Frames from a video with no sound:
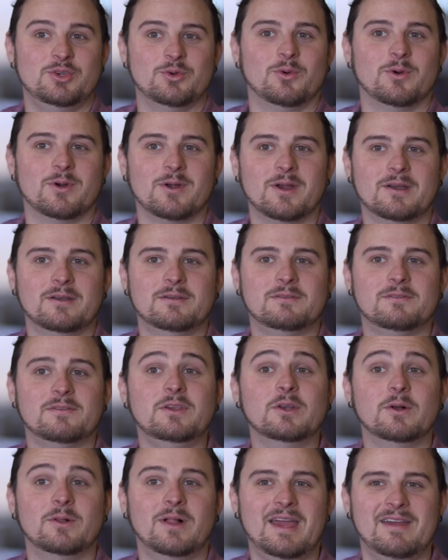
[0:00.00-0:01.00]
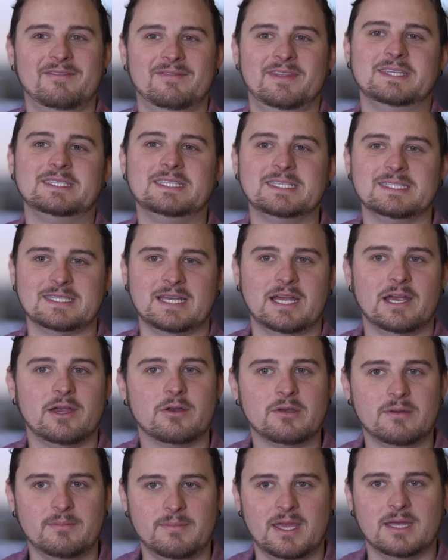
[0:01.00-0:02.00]
yours, you'll have that
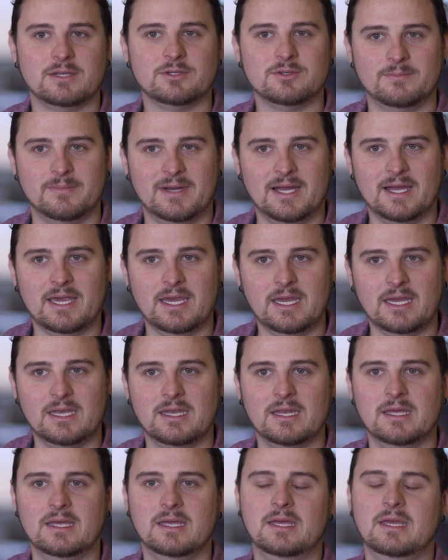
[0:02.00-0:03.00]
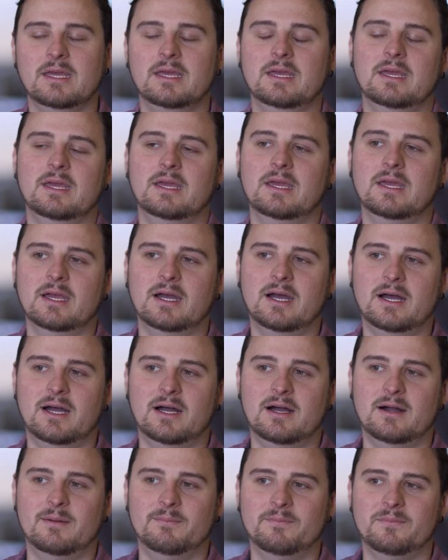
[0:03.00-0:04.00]
desire to match mine.
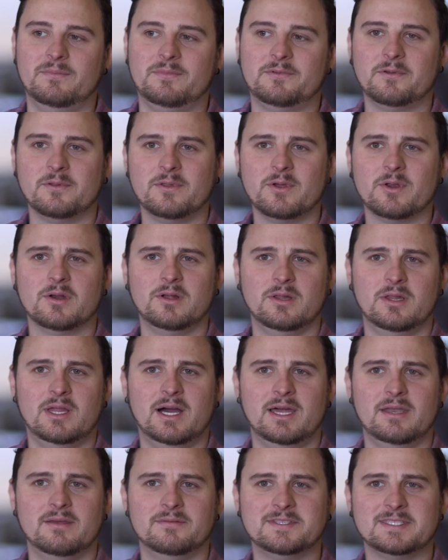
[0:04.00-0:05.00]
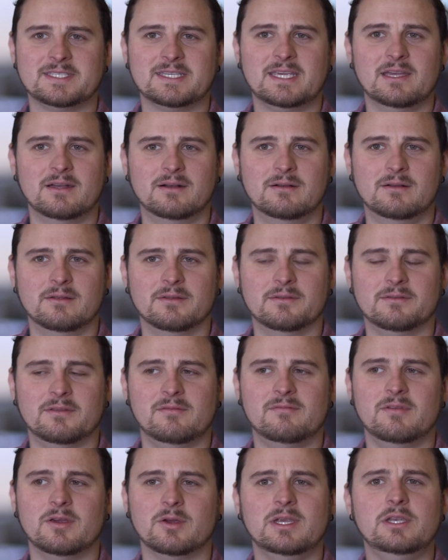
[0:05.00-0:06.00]
Um, so there are a lot of skills
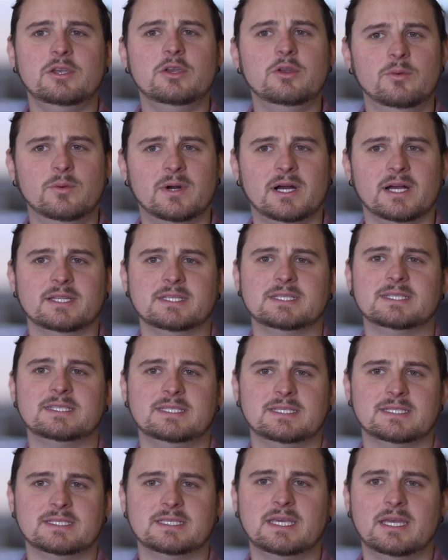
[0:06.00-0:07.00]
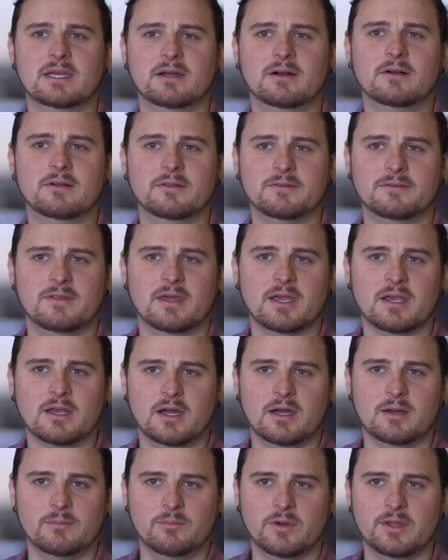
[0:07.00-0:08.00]
and very nuanced skills that
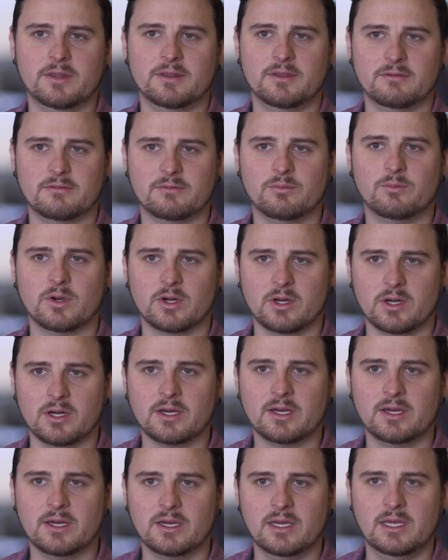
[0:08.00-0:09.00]
come with this work.